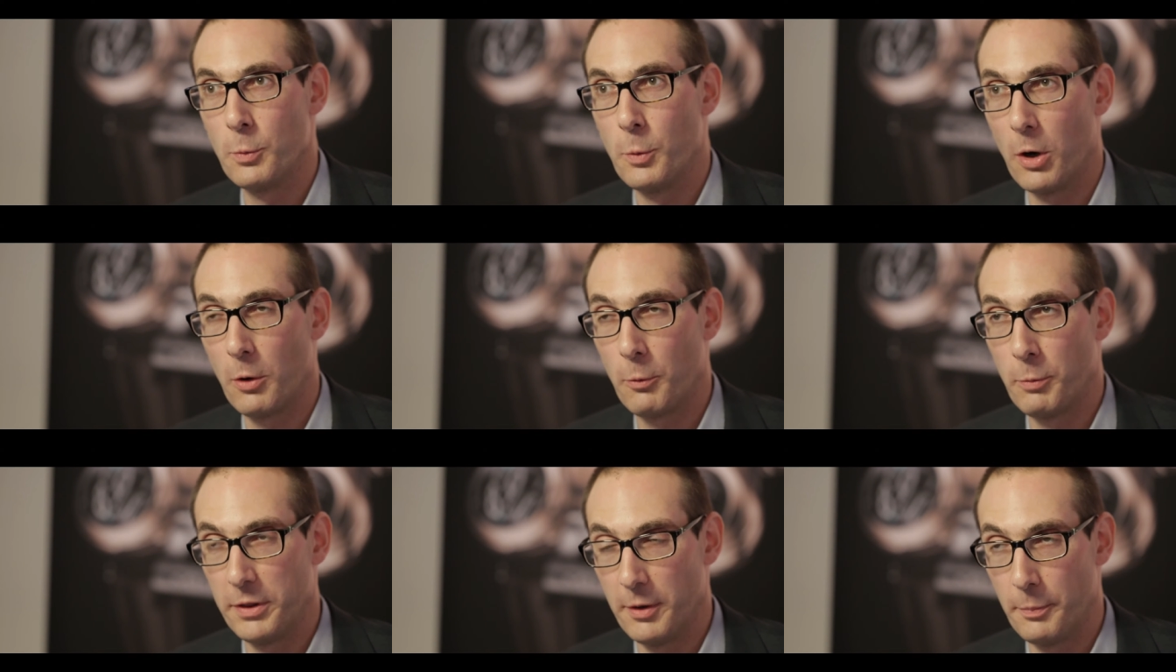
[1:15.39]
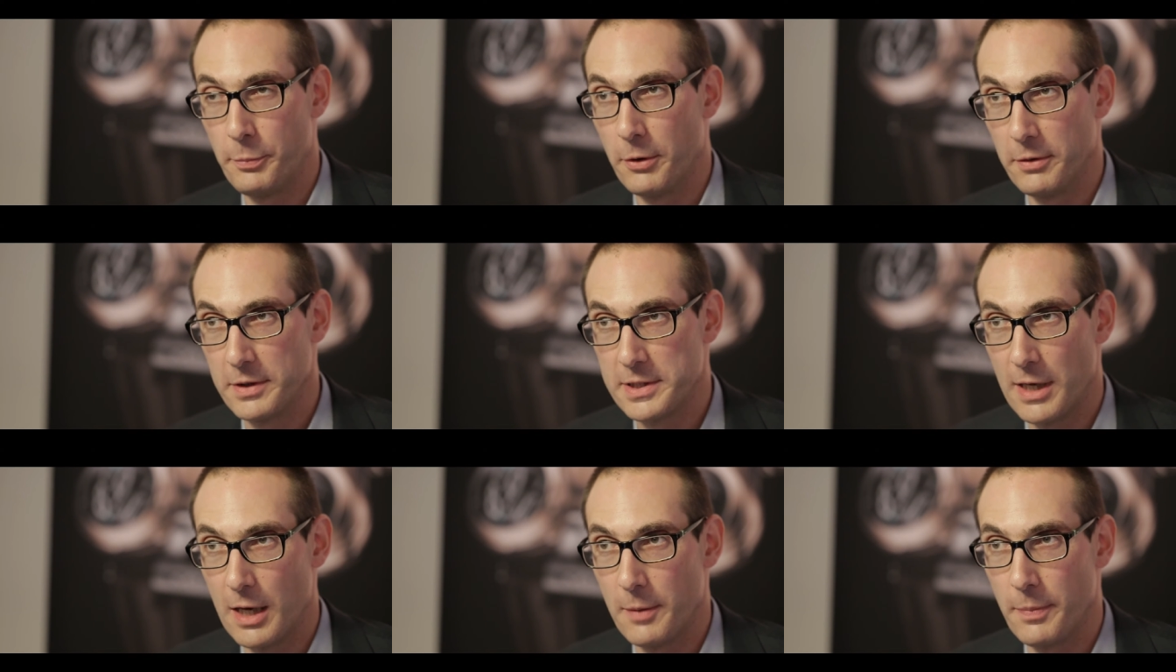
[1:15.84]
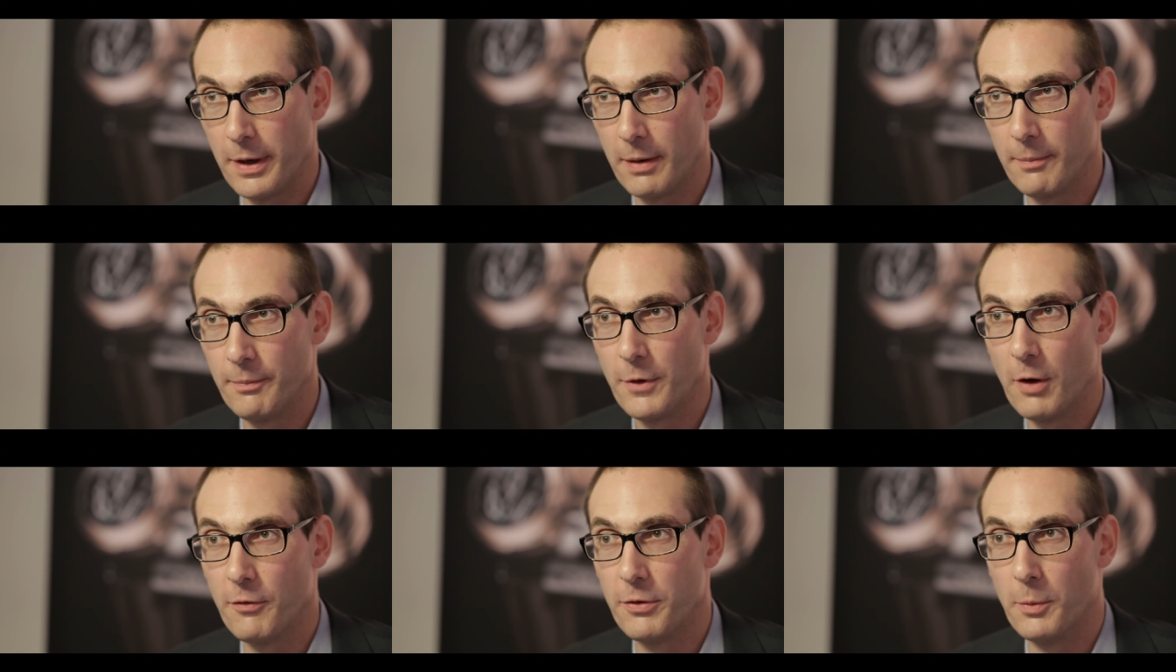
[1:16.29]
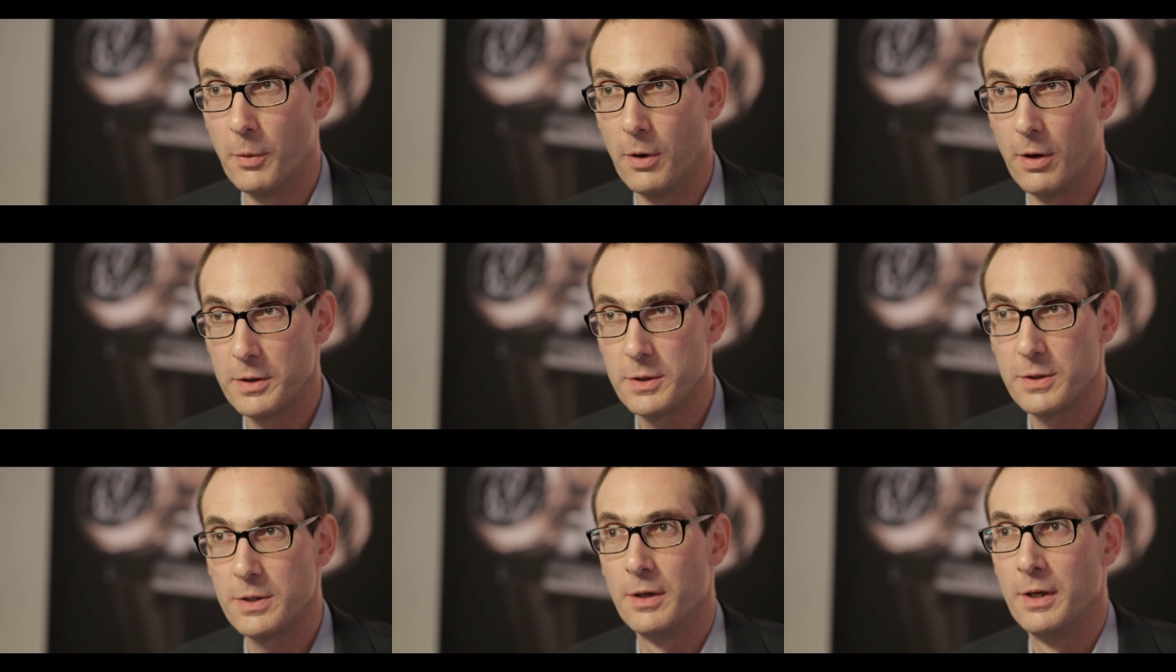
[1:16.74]
work with the prototyping of the
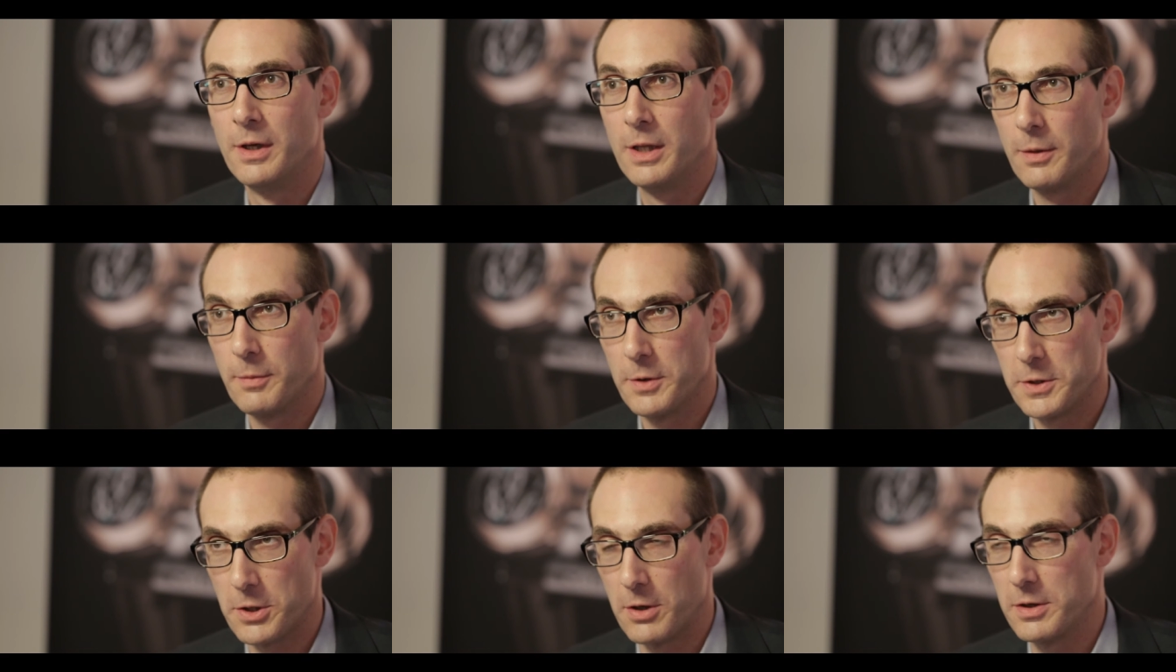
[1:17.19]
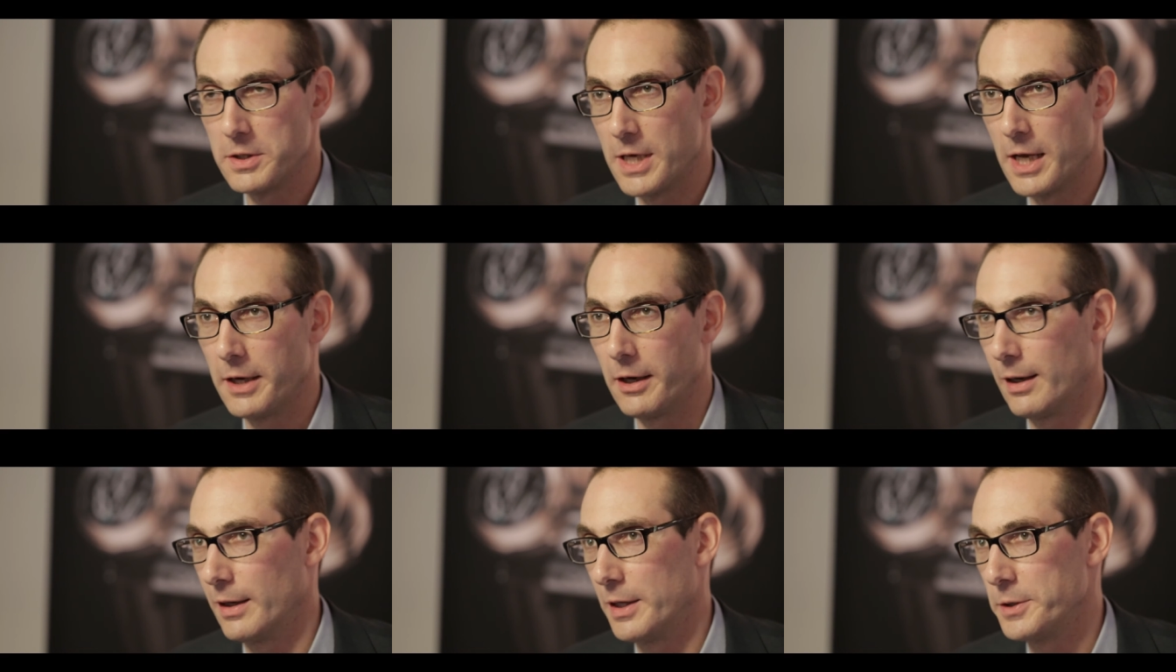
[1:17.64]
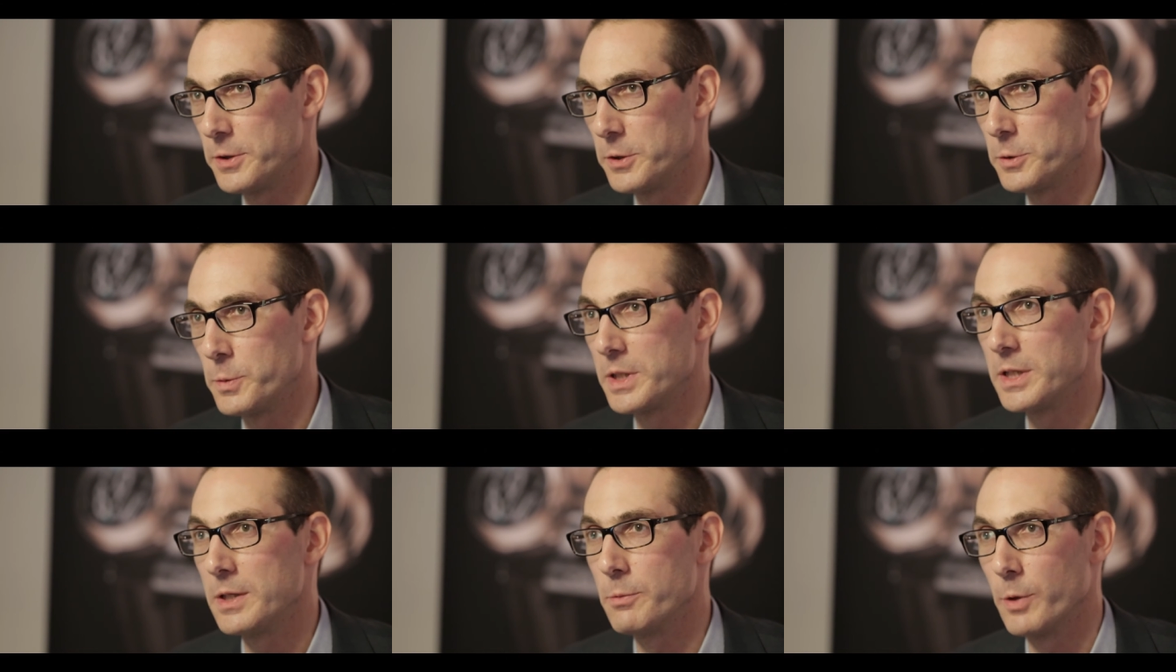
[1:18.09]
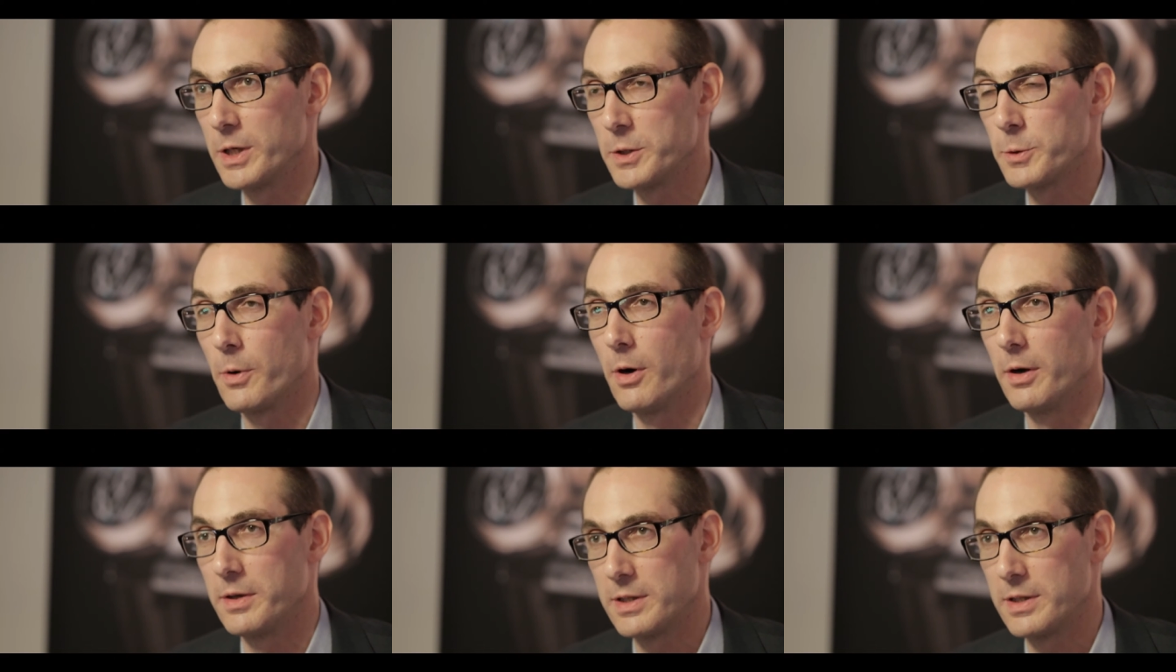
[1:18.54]
watch. There were certain technical issues which were